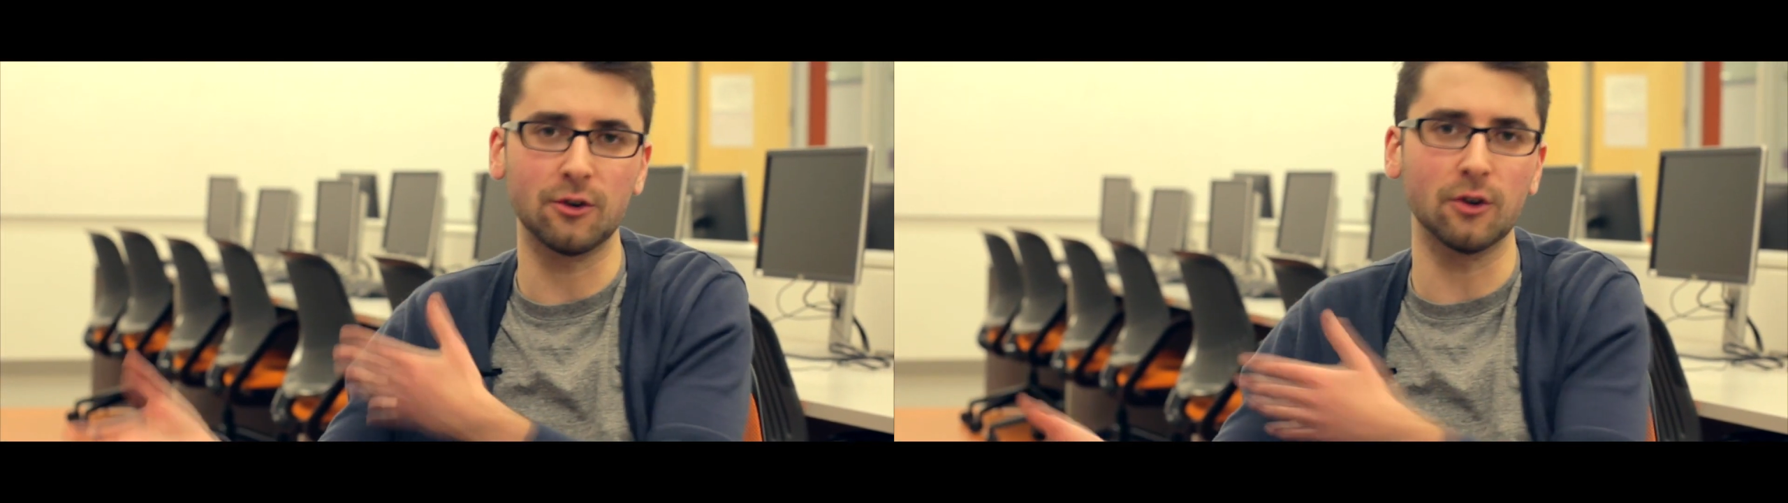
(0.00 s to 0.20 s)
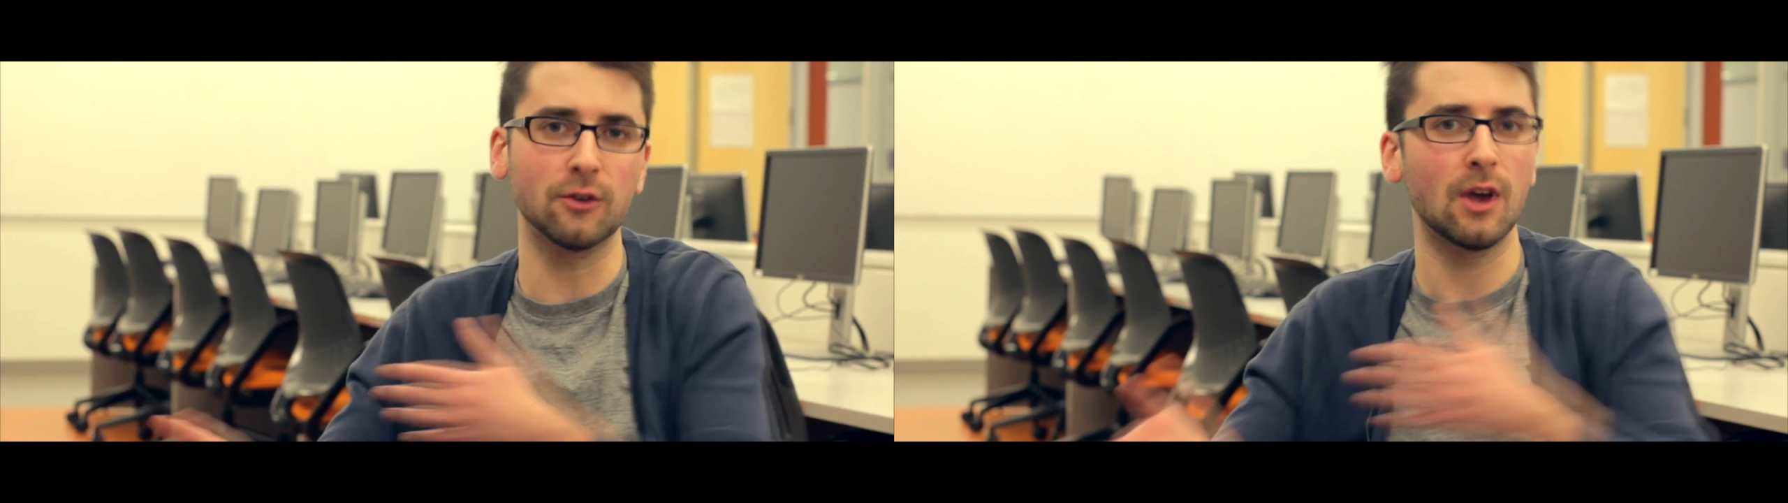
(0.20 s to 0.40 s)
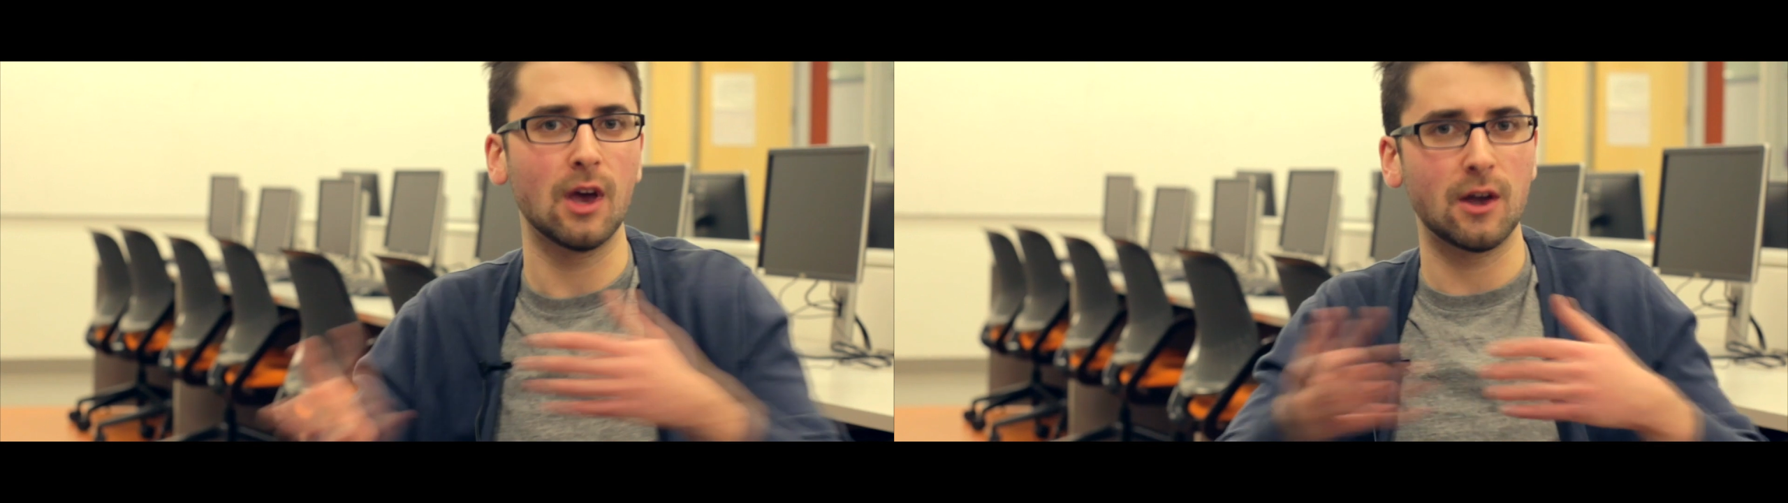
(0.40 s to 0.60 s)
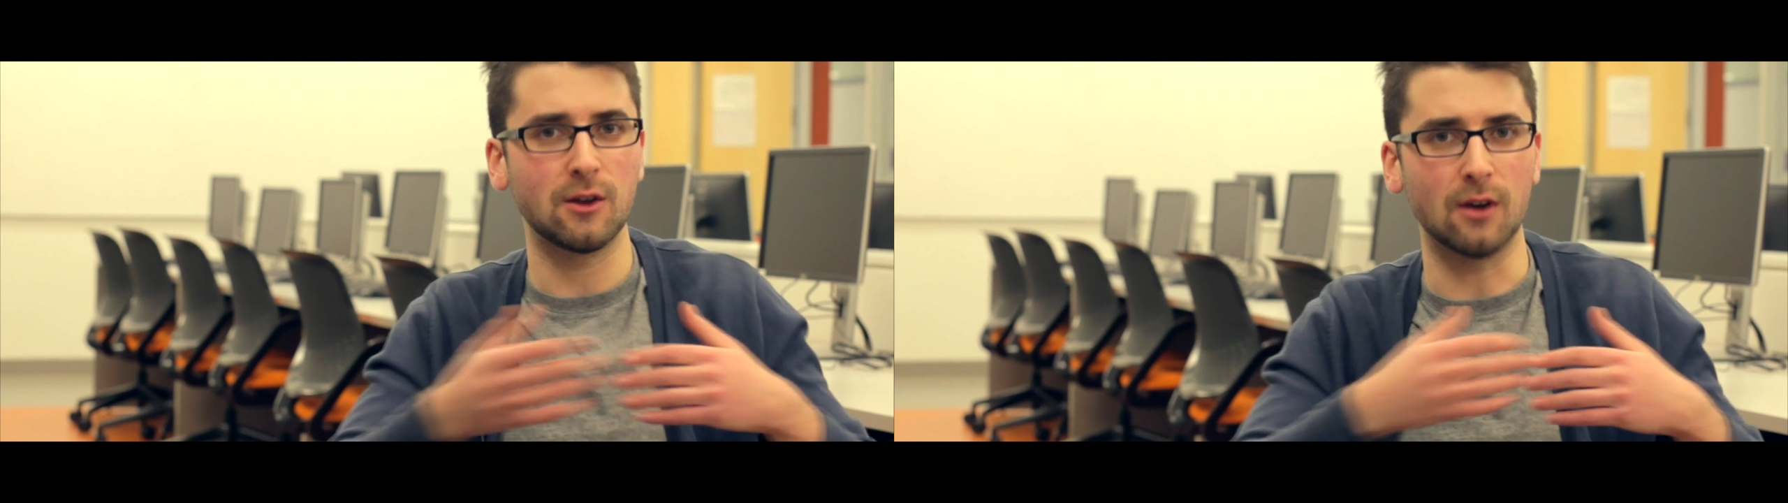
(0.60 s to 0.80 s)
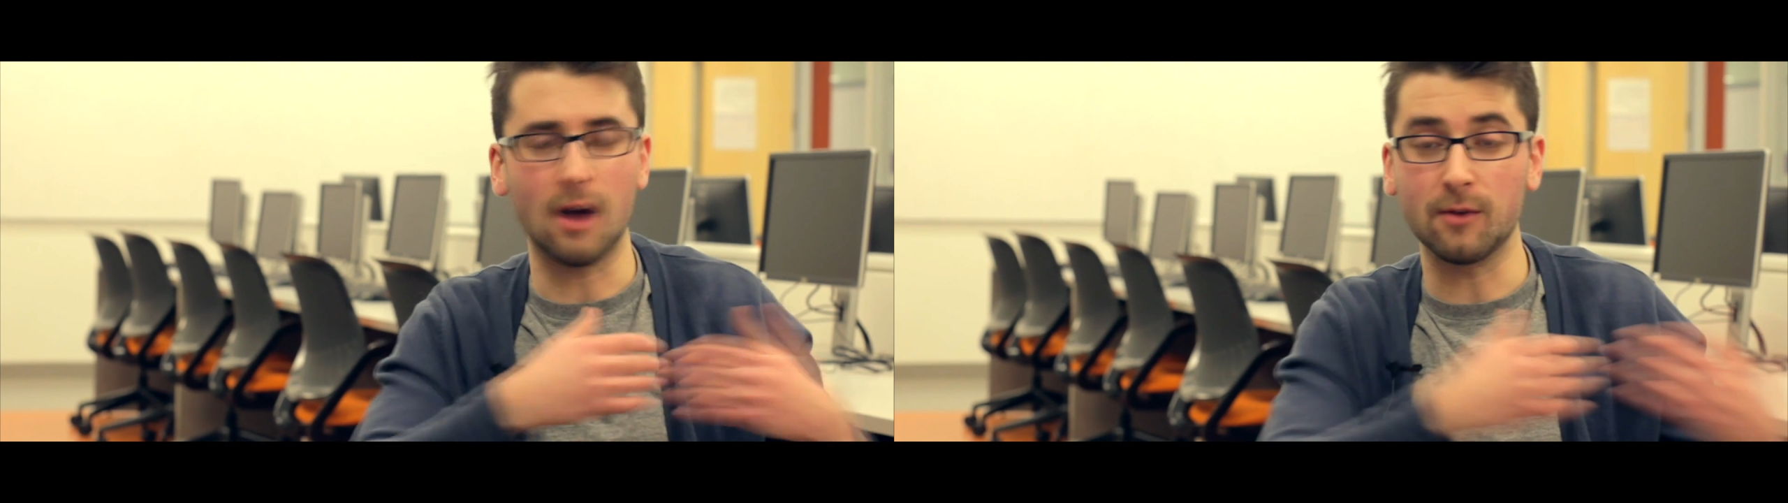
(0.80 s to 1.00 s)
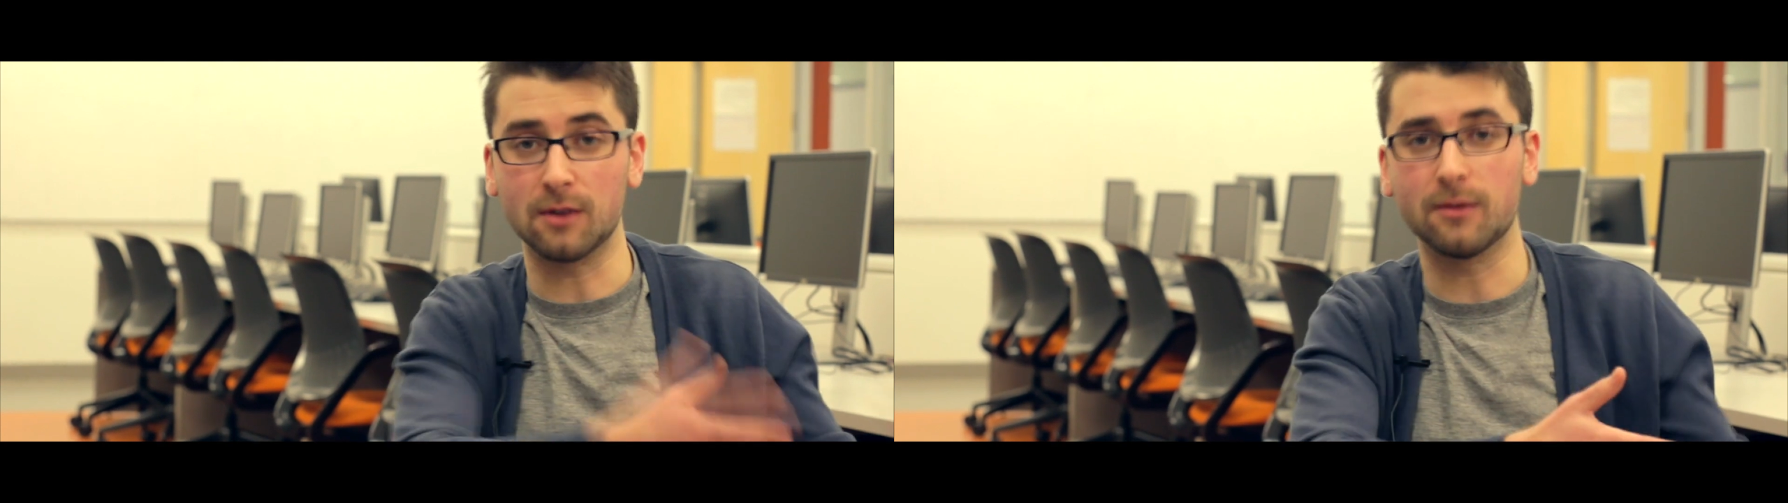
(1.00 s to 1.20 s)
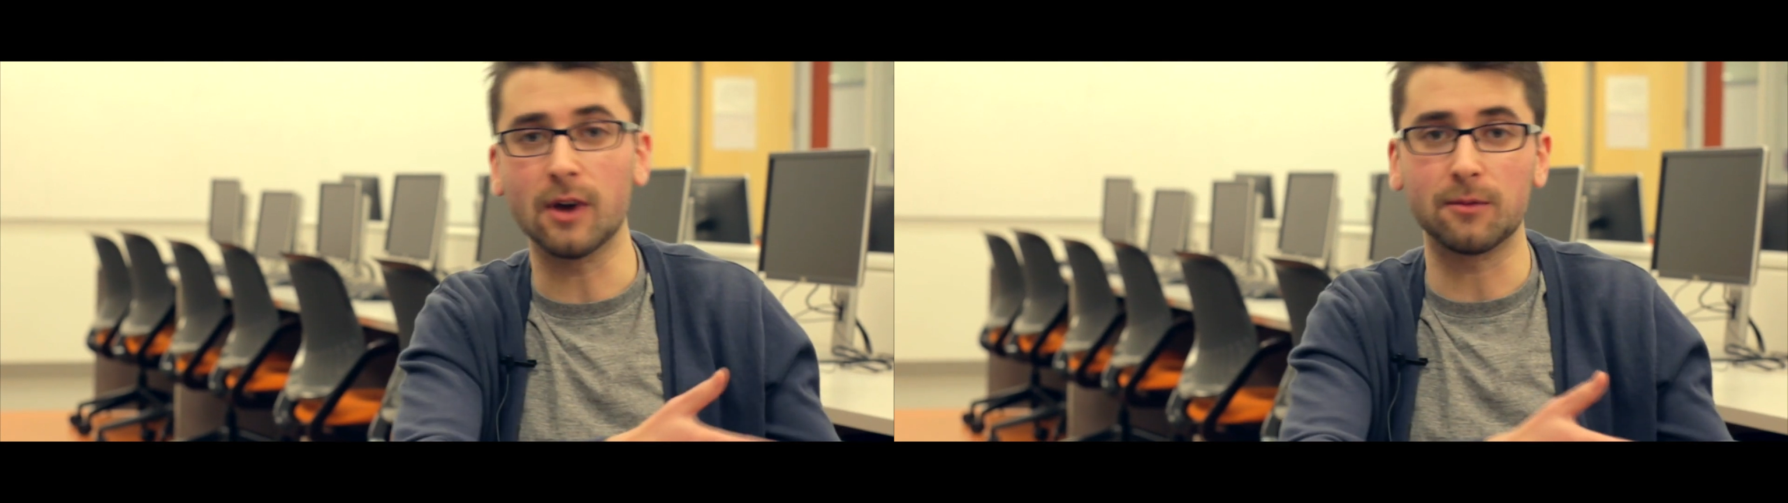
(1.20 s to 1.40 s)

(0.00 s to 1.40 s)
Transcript: teachers, to having to